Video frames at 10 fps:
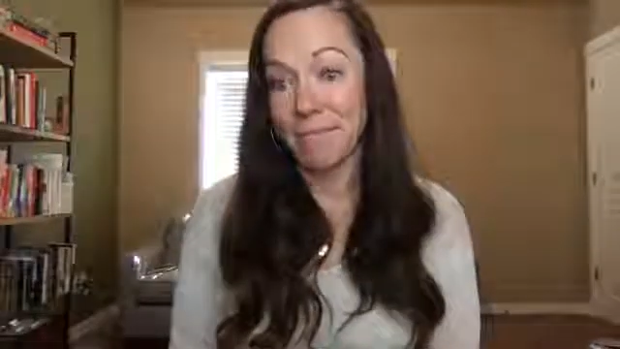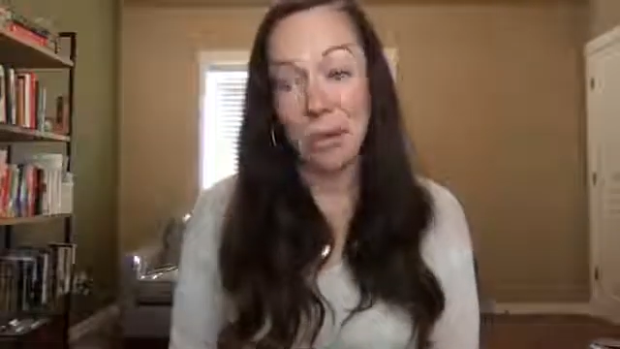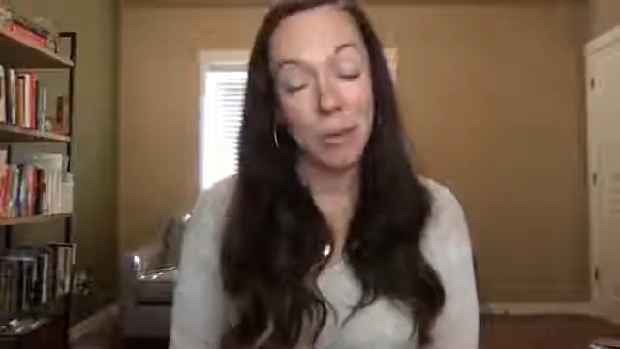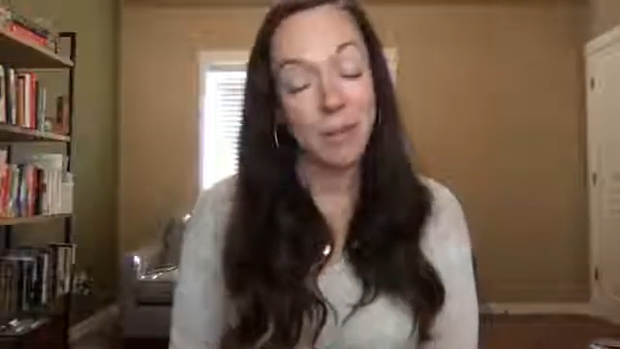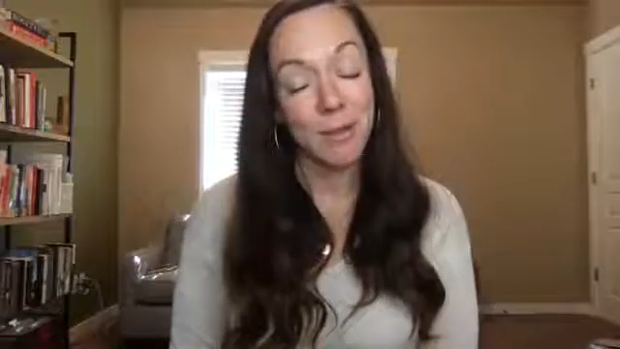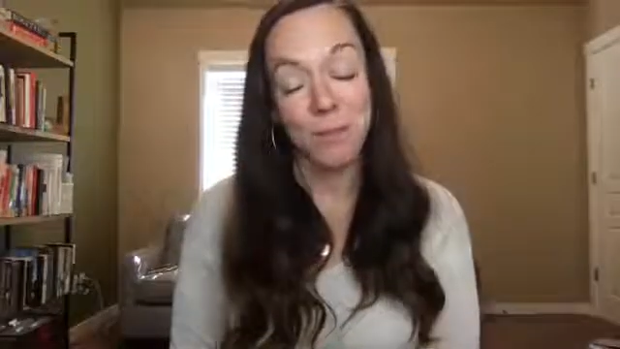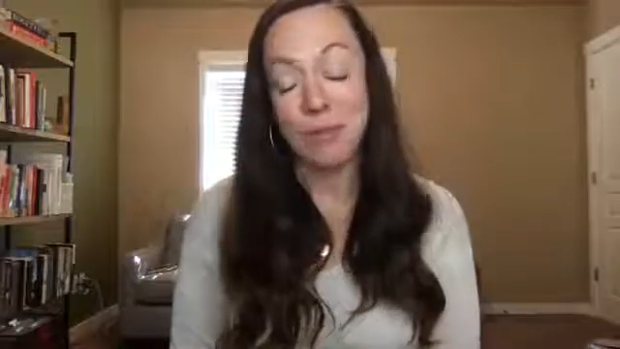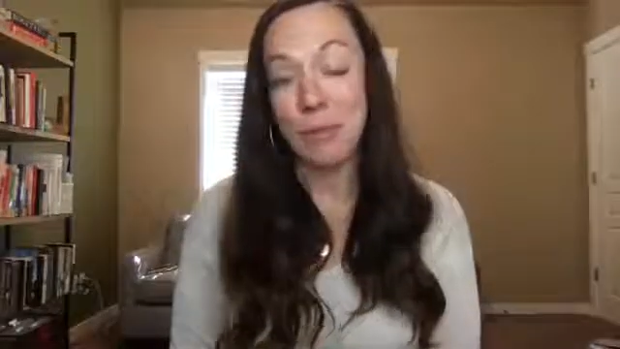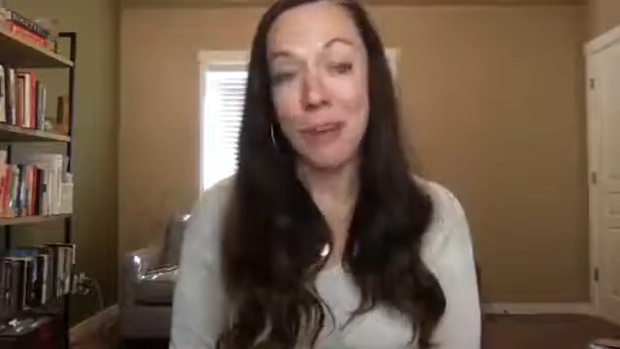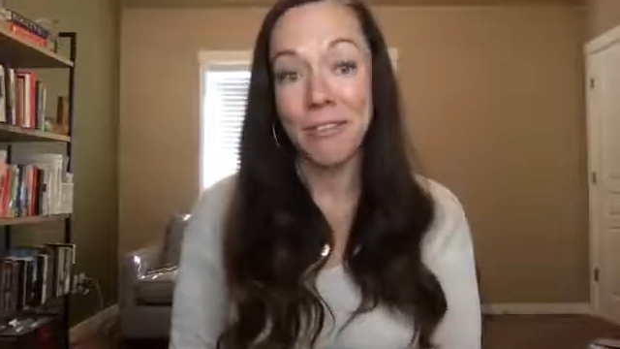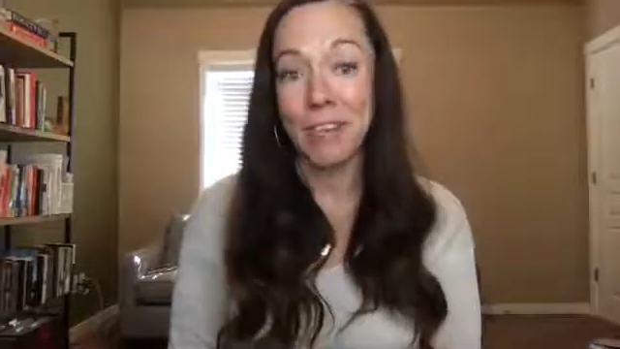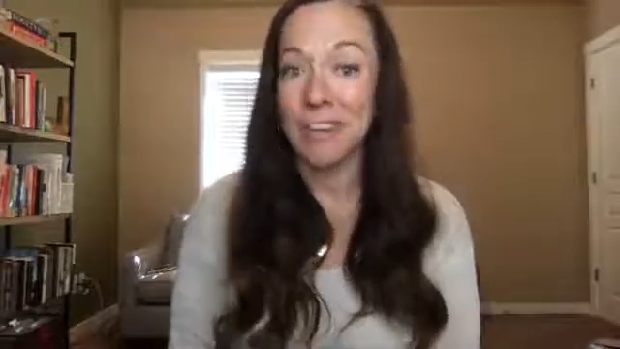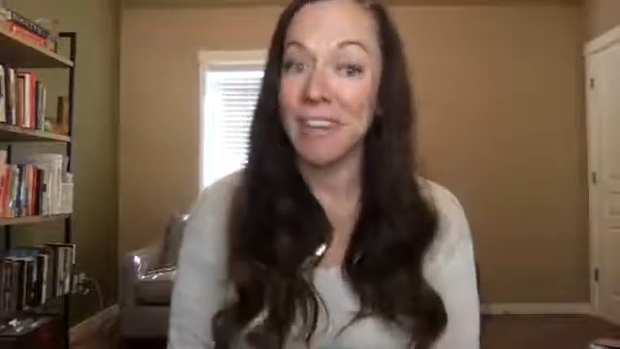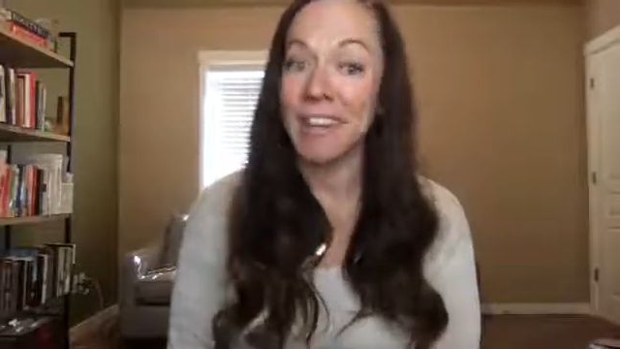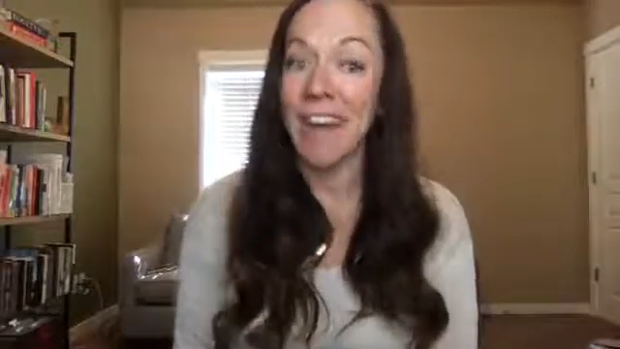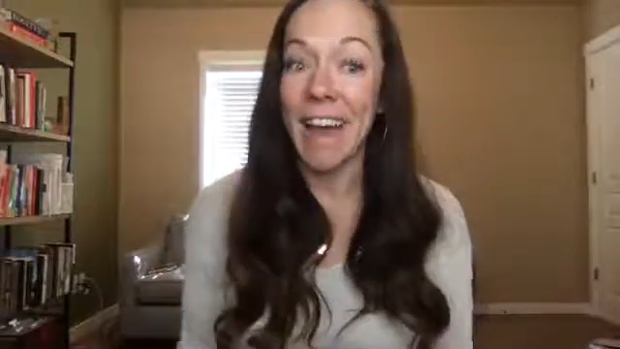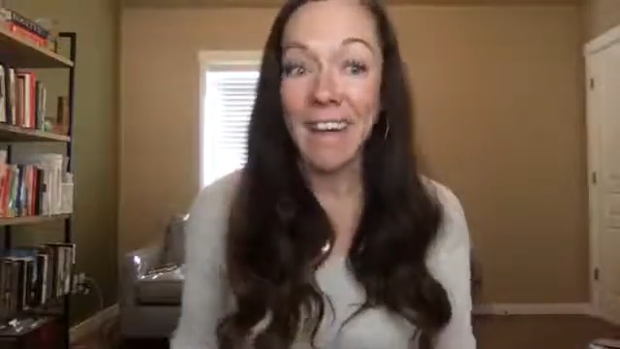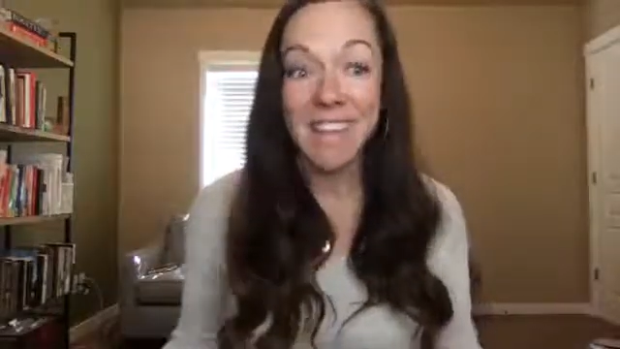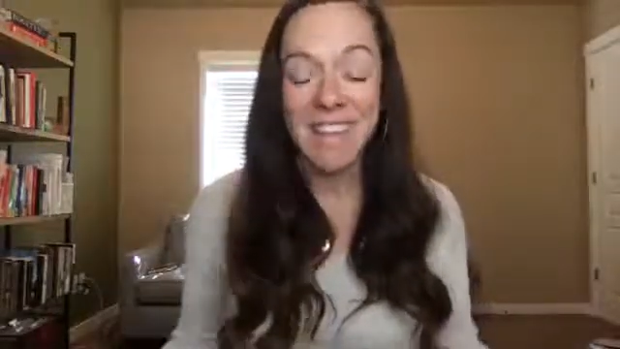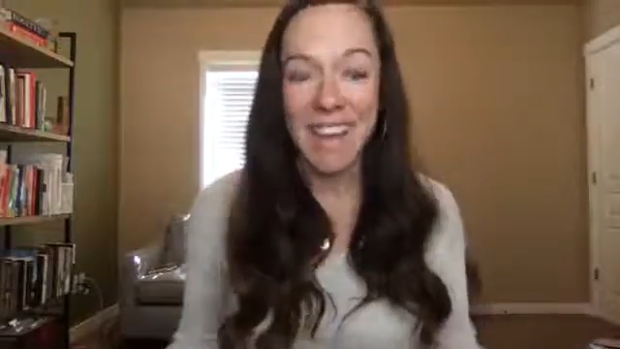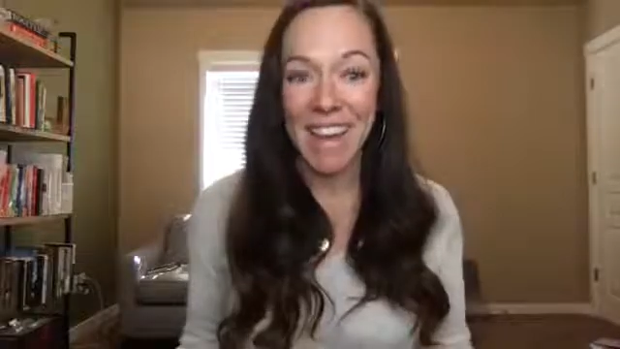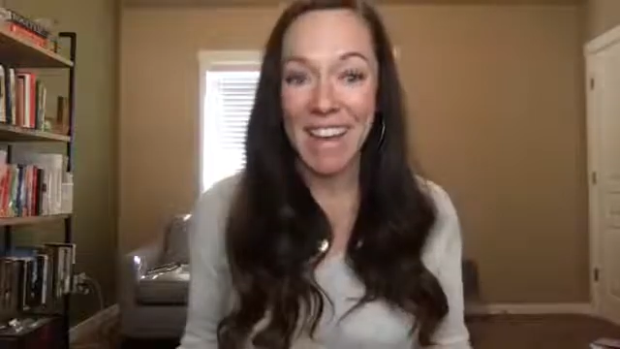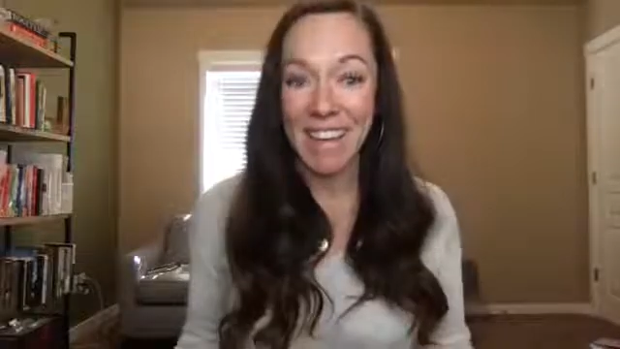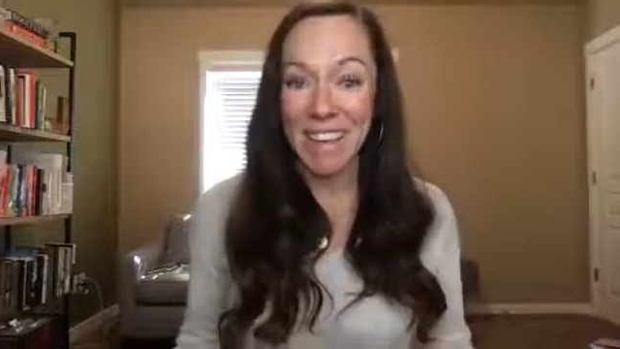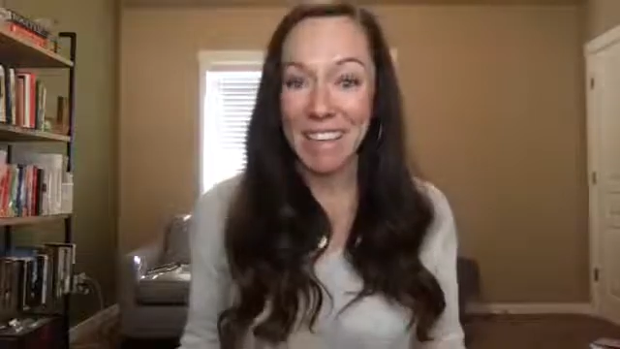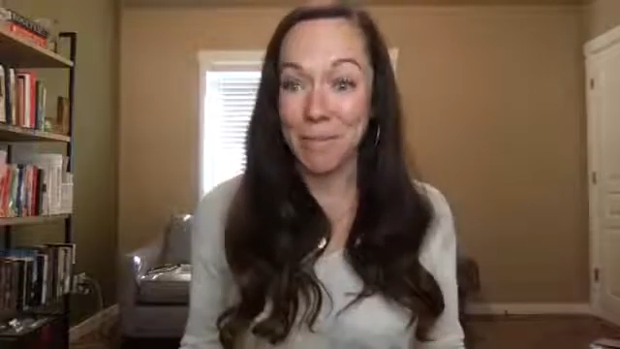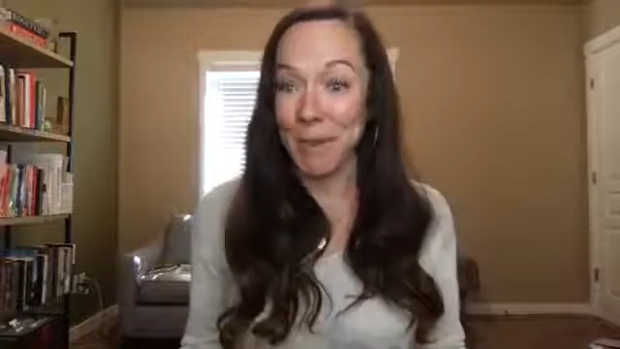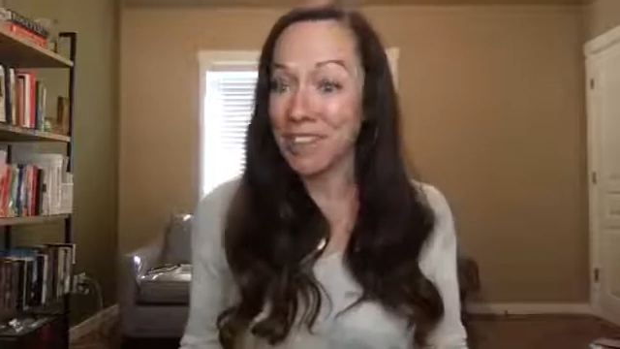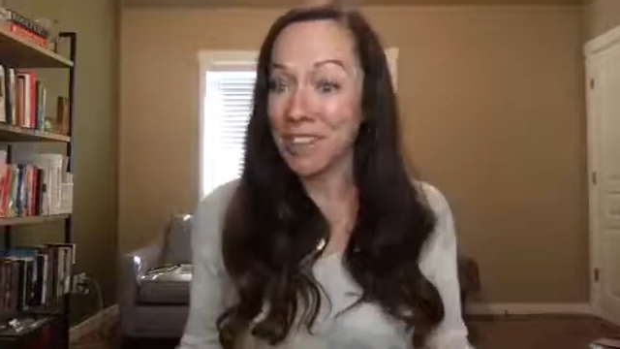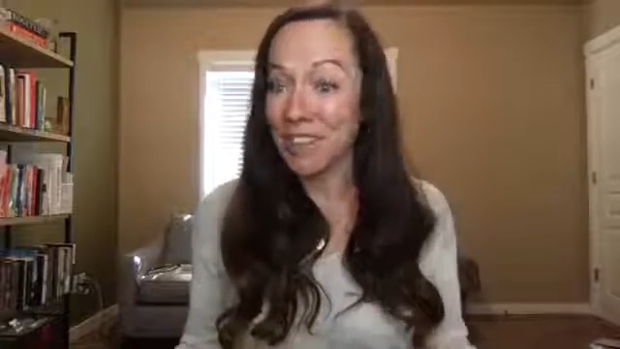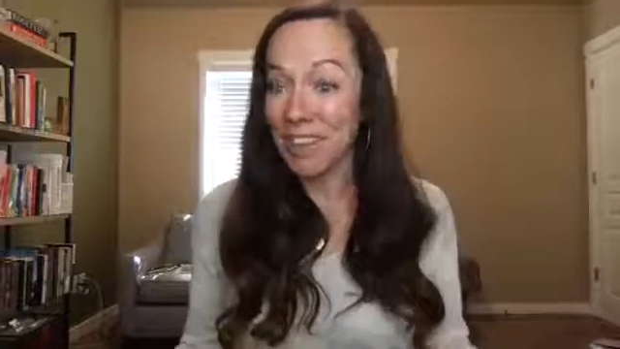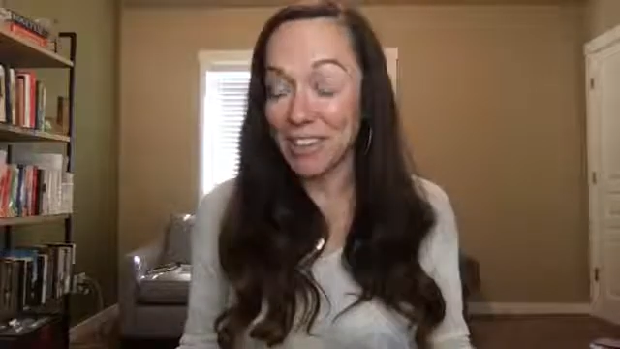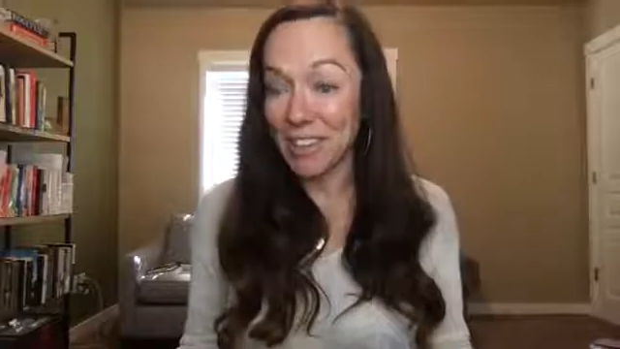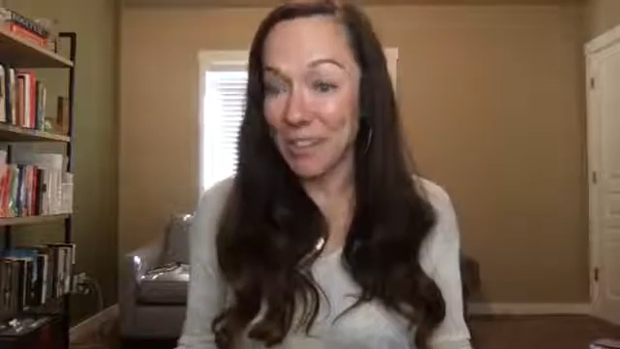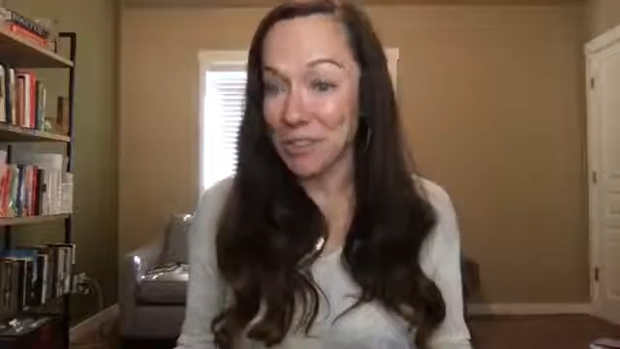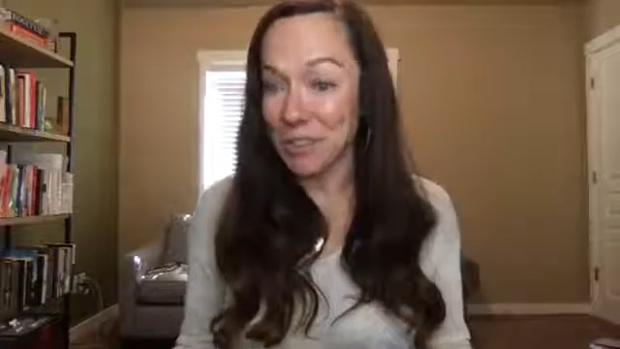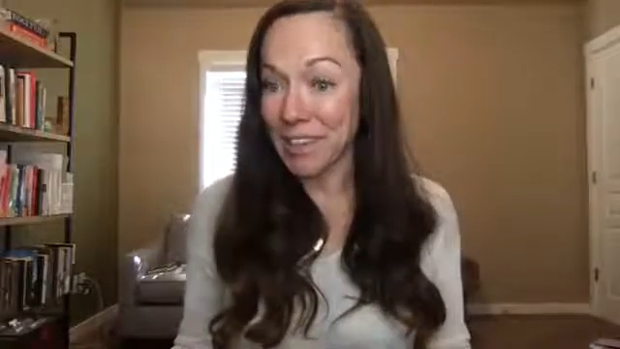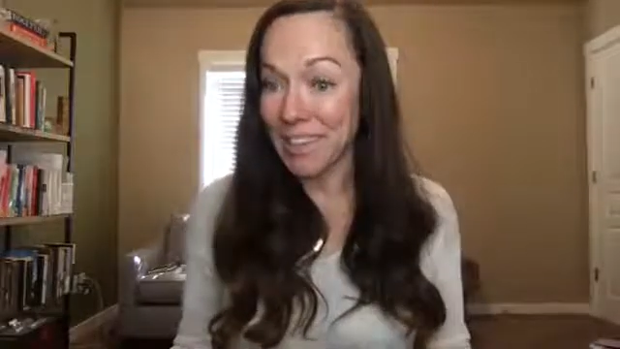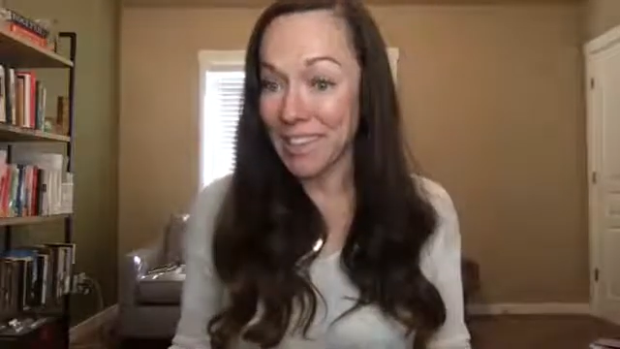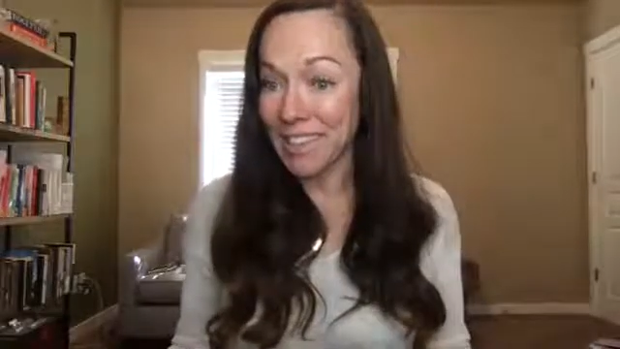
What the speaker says: Works really well. Vinegar acts as an antibacterial agent naturally,